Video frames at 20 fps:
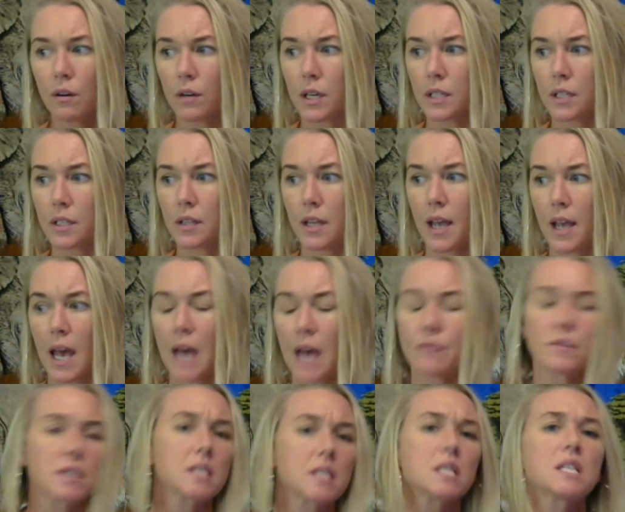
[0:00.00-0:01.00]
that they have
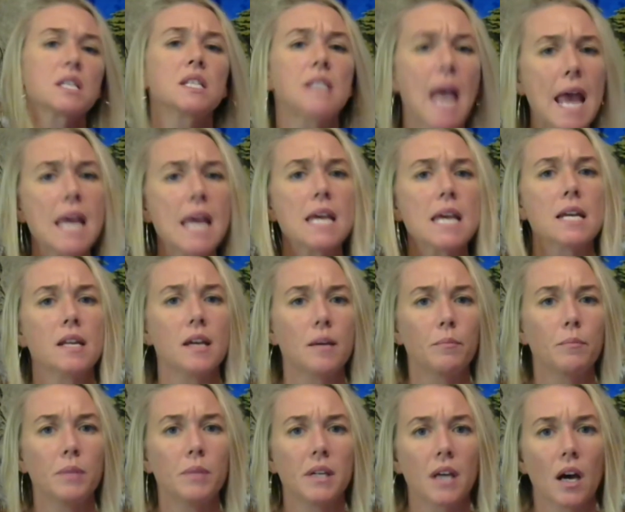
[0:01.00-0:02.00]
to stay in it
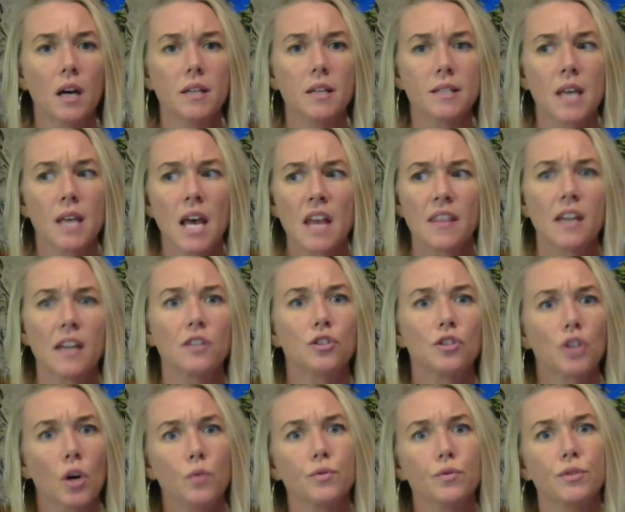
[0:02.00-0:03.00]
because they
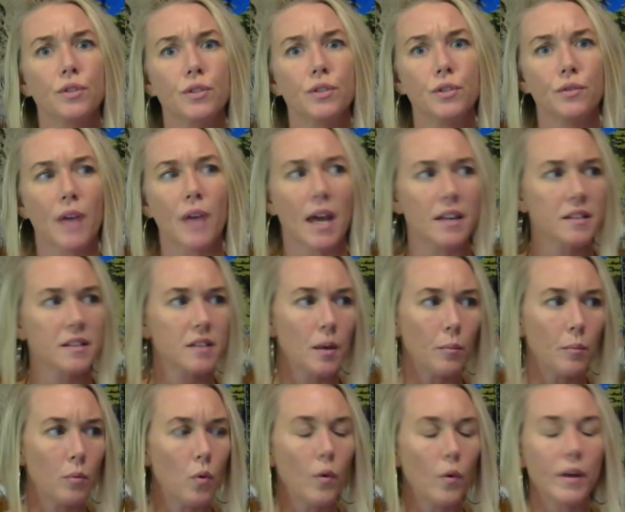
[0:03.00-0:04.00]
chose to do that at
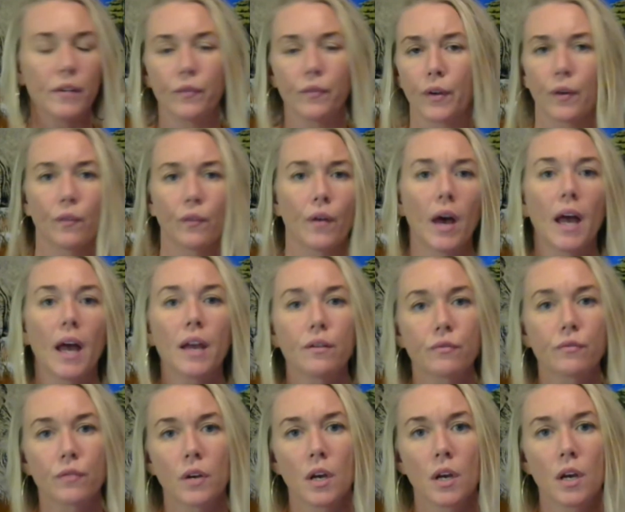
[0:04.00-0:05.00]
some point in their life.